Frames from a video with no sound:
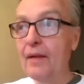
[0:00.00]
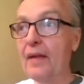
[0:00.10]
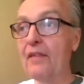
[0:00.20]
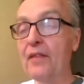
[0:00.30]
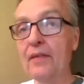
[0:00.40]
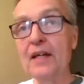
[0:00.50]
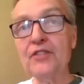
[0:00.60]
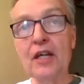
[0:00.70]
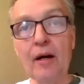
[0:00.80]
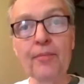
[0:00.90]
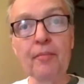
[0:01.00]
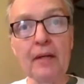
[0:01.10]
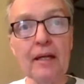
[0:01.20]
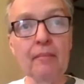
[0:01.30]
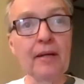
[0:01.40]
And I think that's helped
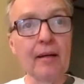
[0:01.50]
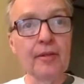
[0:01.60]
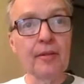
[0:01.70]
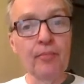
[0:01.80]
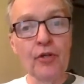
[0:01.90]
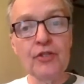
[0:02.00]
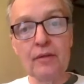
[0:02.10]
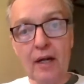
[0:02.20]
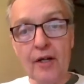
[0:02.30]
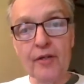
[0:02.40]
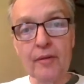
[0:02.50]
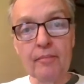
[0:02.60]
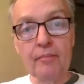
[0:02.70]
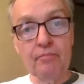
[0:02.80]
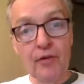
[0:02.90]
me be able to push
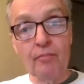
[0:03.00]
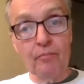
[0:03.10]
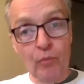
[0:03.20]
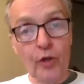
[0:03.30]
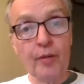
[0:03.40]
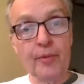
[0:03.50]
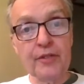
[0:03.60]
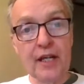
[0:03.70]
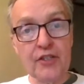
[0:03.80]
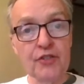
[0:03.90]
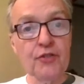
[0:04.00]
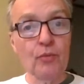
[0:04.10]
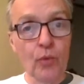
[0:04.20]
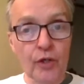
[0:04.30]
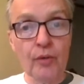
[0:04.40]
harder for worker
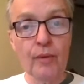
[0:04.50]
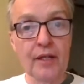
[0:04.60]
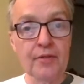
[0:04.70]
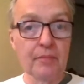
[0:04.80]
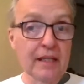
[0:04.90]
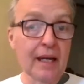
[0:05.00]
protections, worker rights.